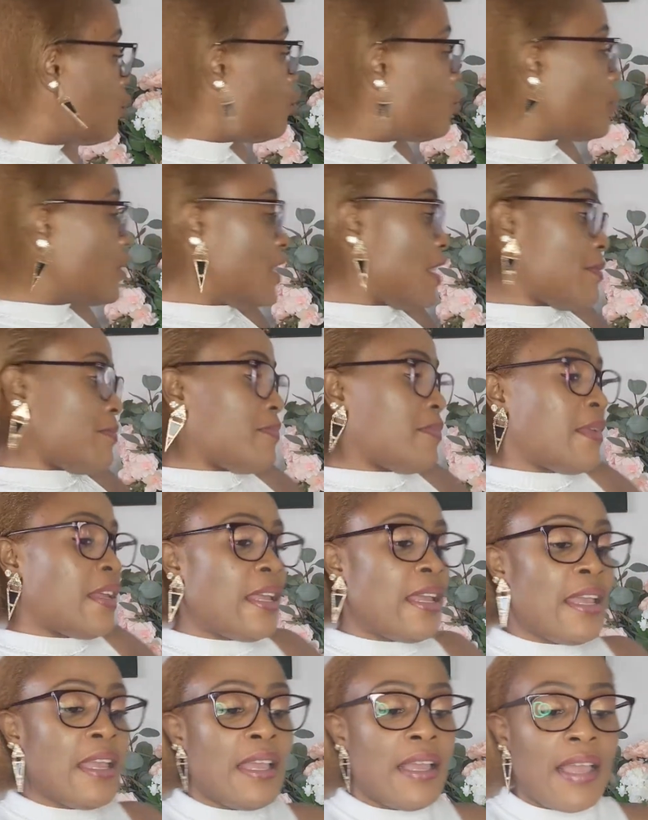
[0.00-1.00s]
use them.
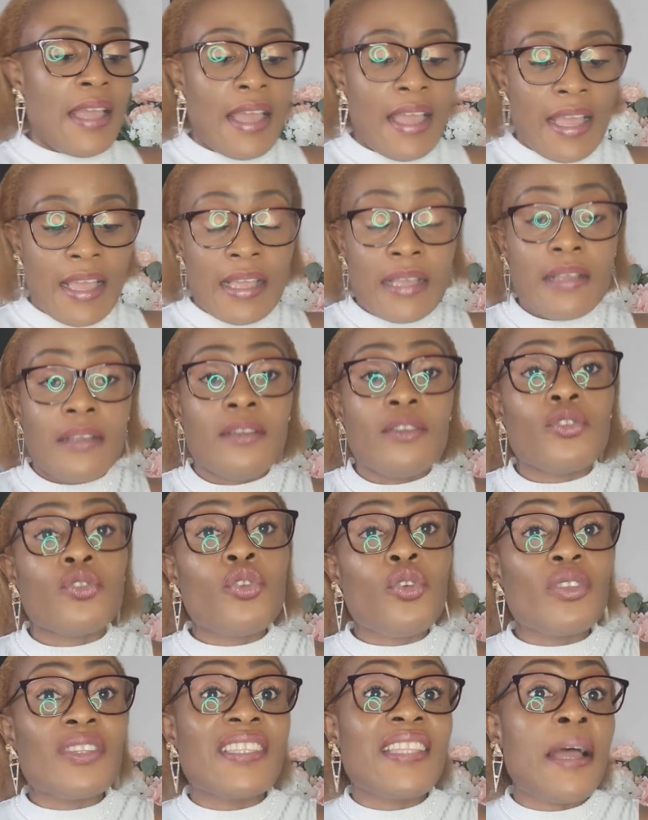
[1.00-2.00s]

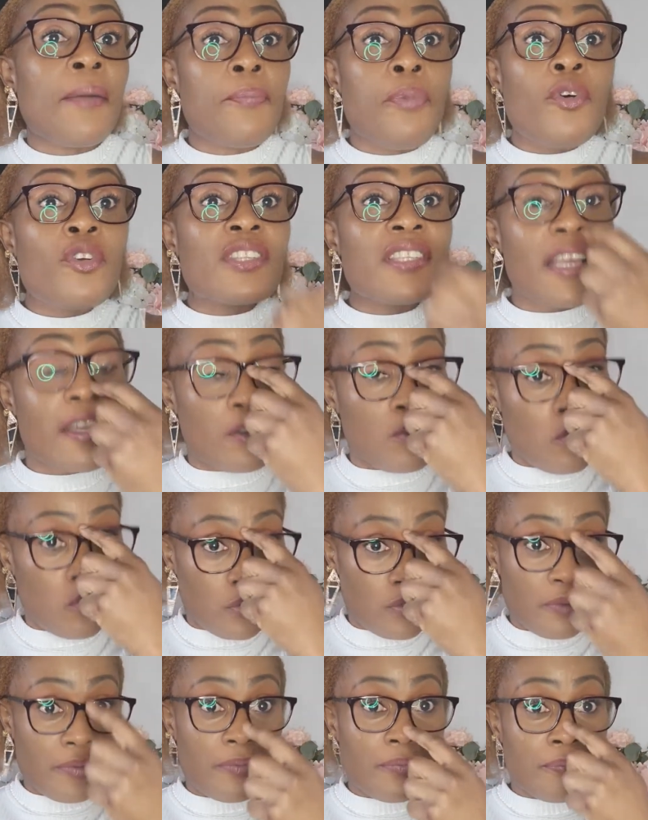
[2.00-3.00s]
So tampons are
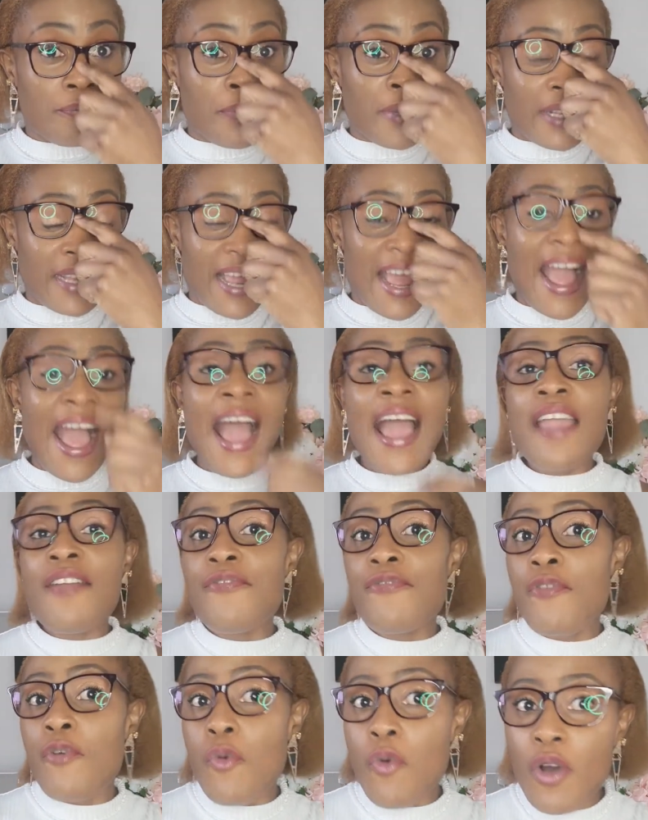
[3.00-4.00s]
good, but I,
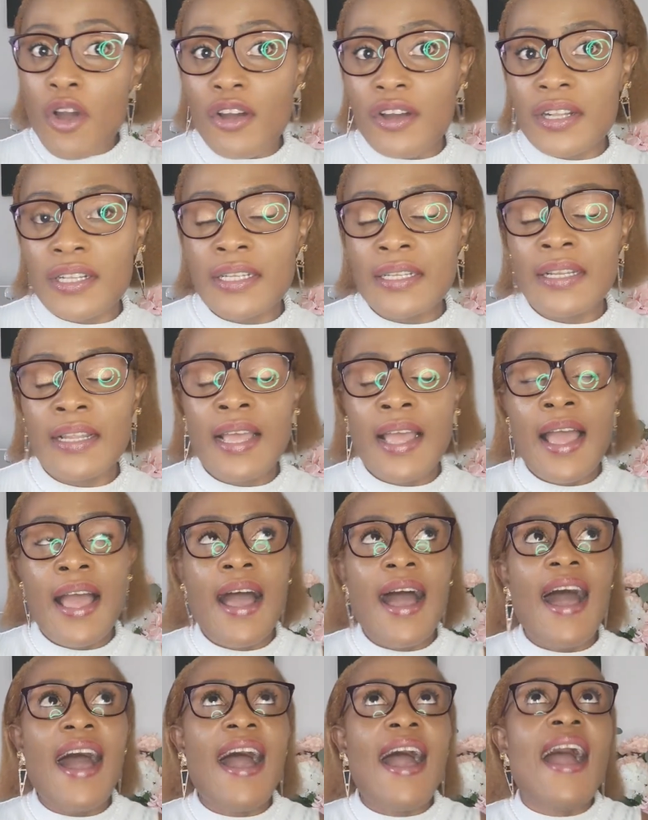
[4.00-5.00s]
for one,
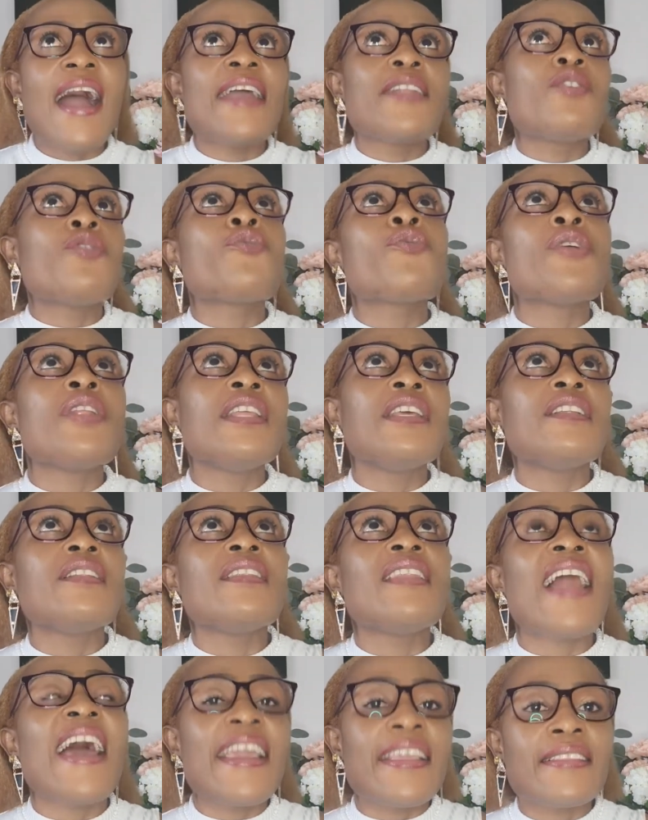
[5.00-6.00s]
I don't really
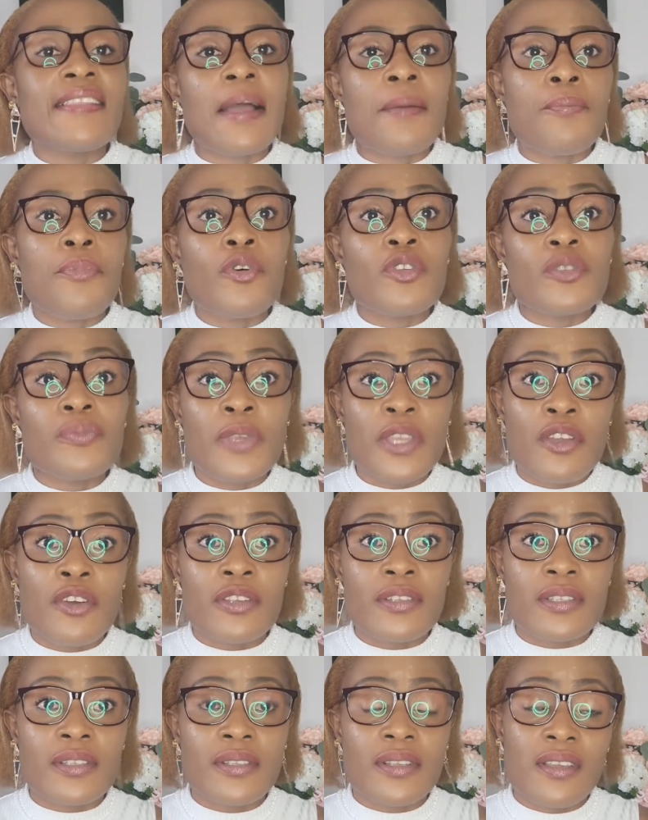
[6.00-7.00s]
like tampons
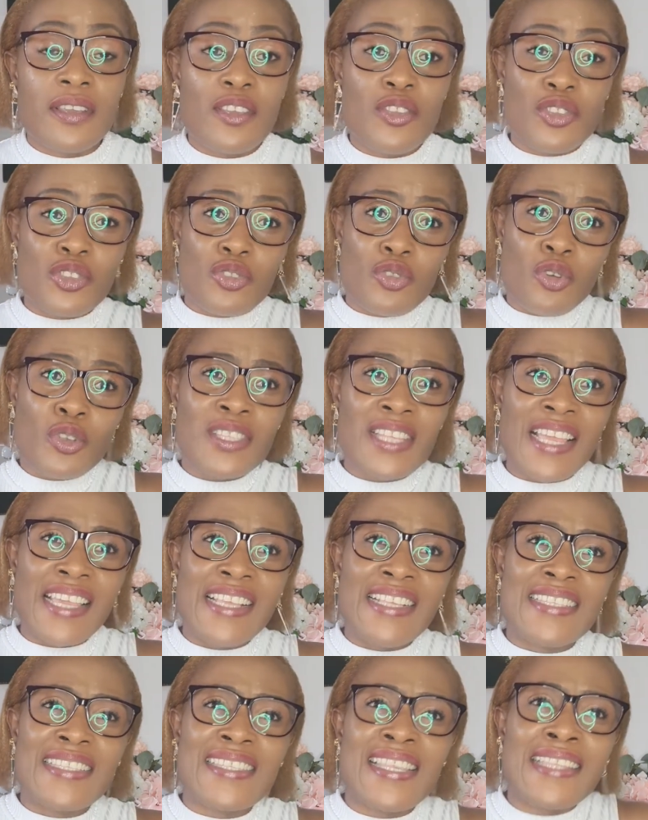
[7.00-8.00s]
because those are
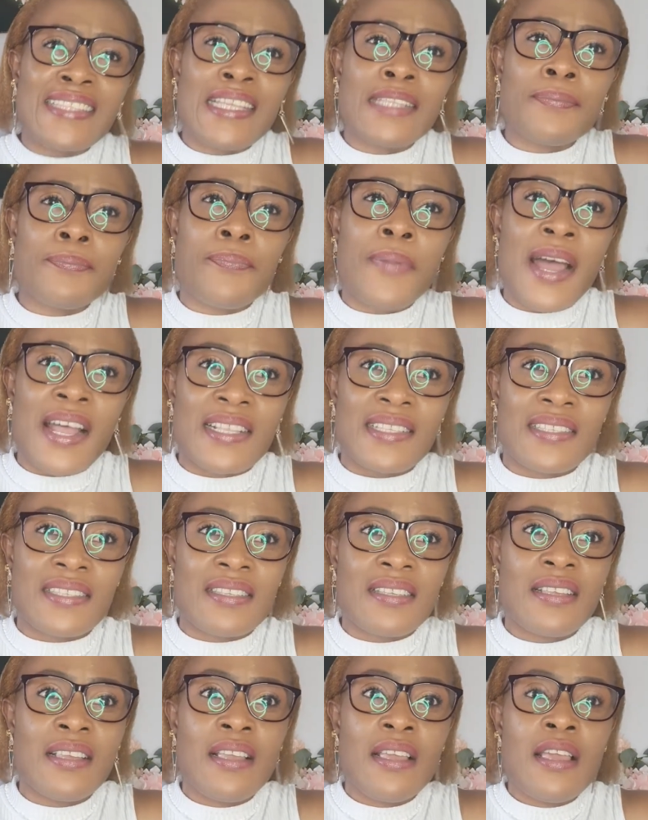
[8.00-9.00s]
inserted parts.
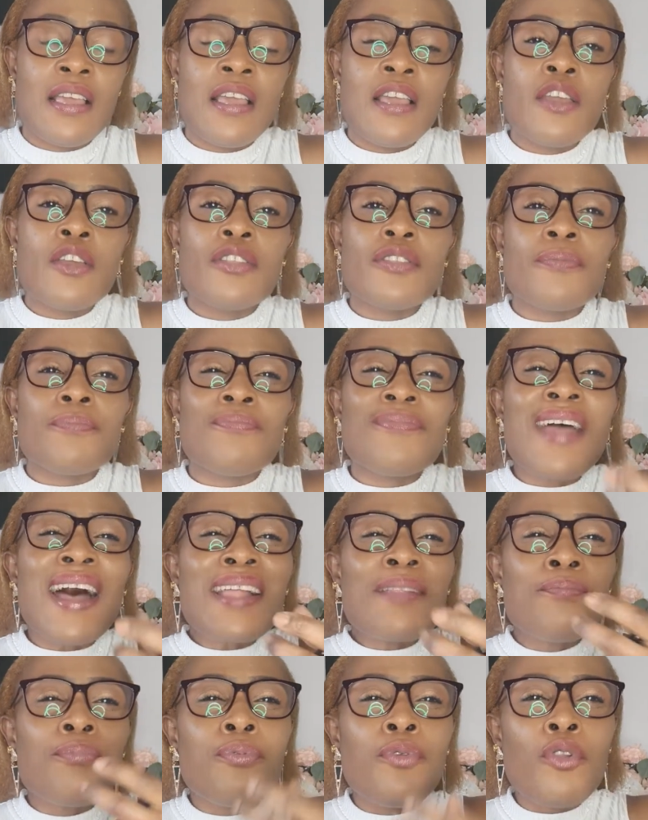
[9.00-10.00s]

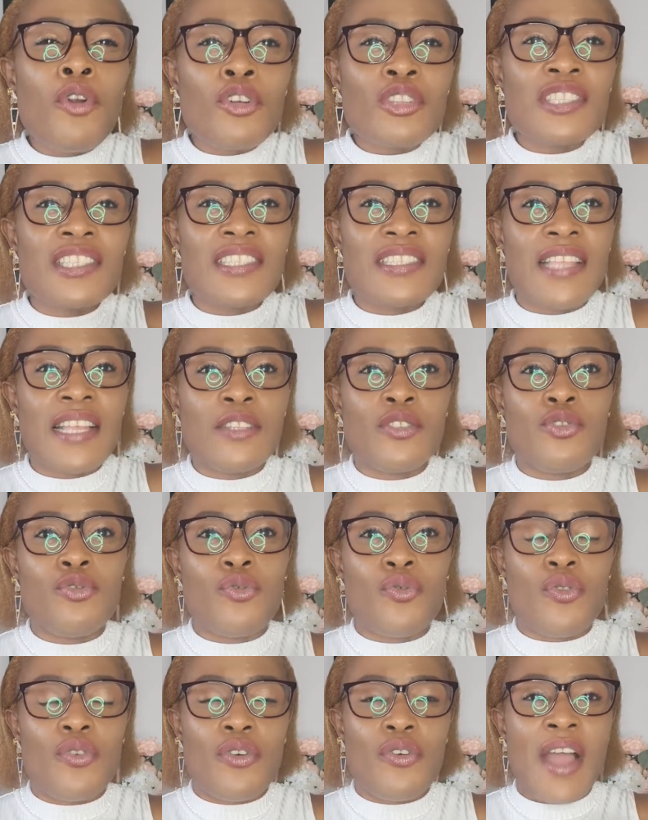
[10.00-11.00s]
That blood that
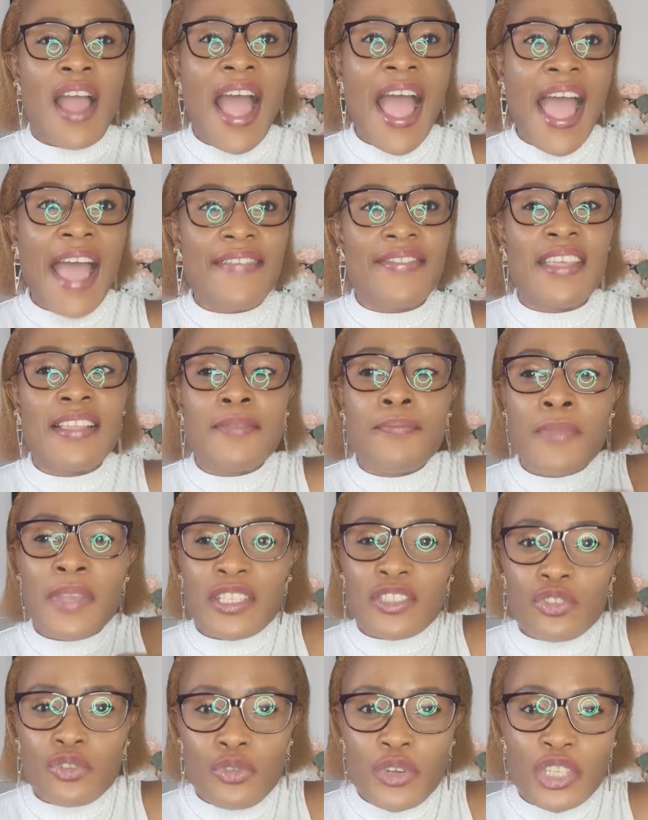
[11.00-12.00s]
you had, that
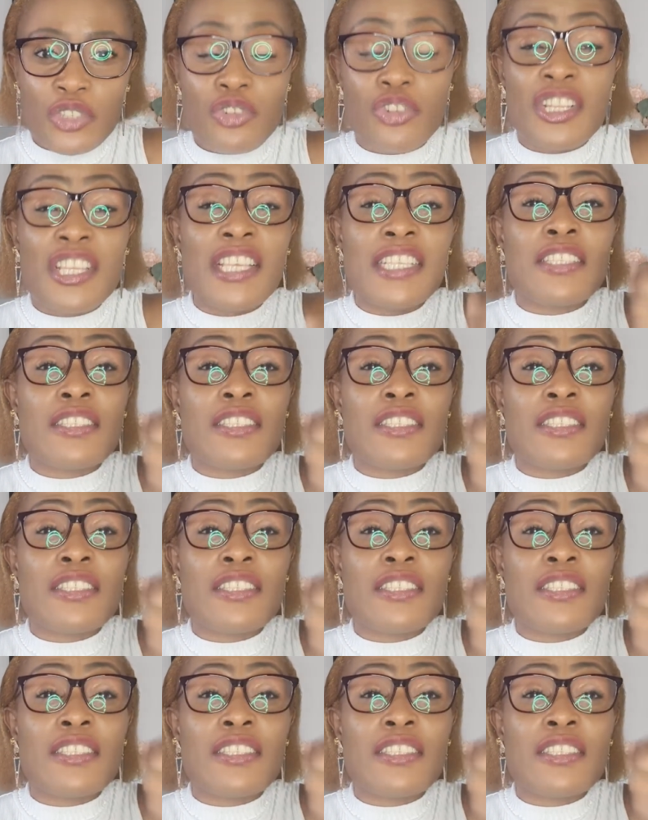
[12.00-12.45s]
menstruation,